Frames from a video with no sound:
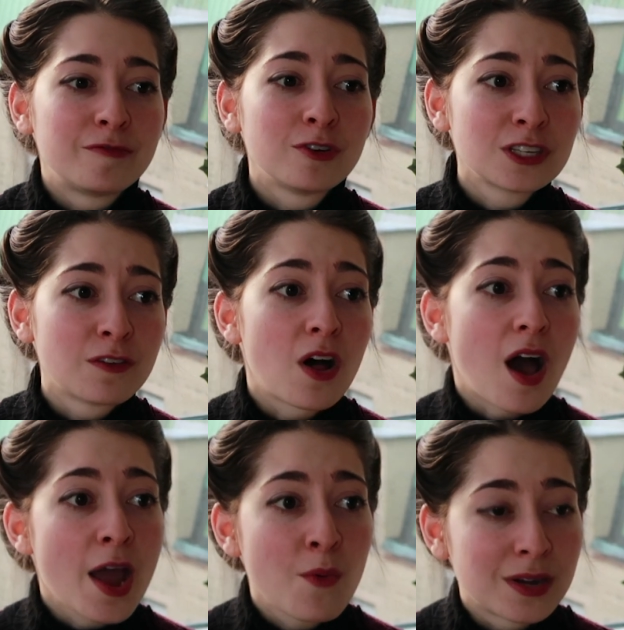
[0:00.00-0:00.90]
first of
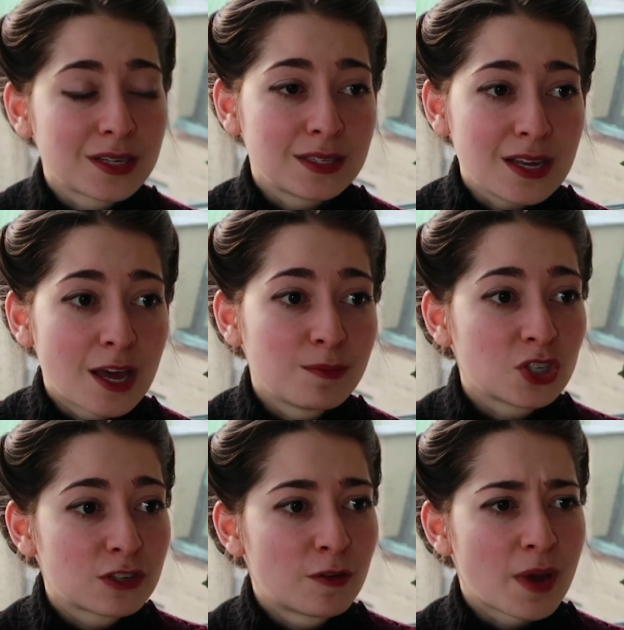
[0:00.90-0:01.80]
all, I want to see them
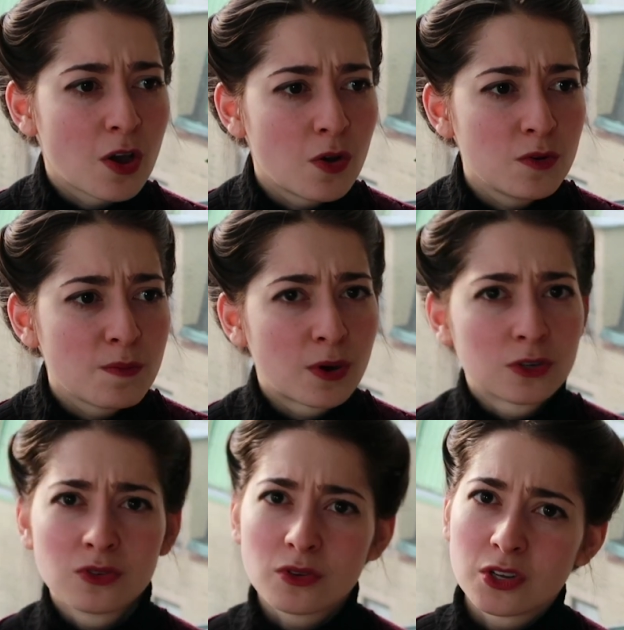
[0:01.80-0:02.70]
just for my own
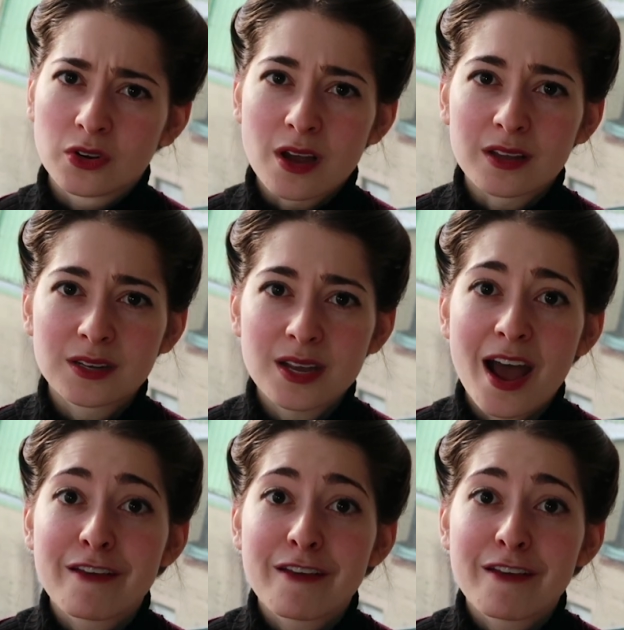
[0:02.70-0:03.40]
personal curiosity.